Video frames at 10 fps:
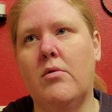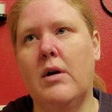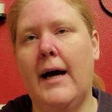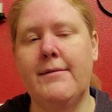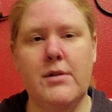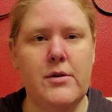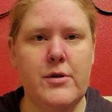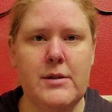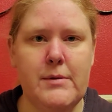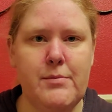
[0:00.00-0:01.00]
after the
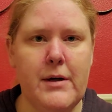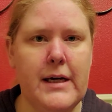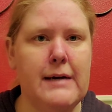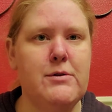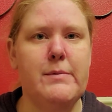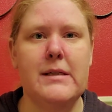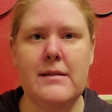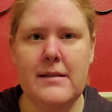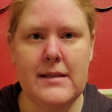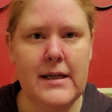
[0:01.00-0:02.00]
Christmas break, after being
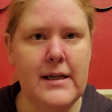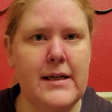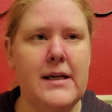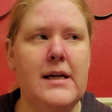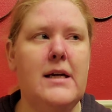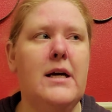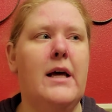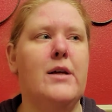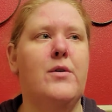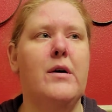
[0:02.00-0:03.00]
sick and
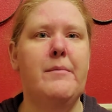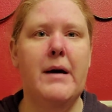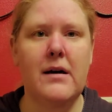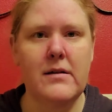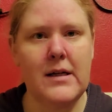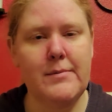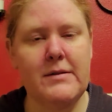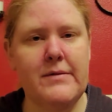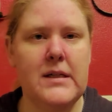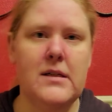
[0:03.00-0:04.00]
then going back on
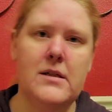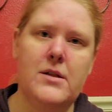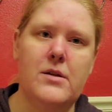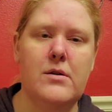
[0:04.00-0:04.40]
Optavia.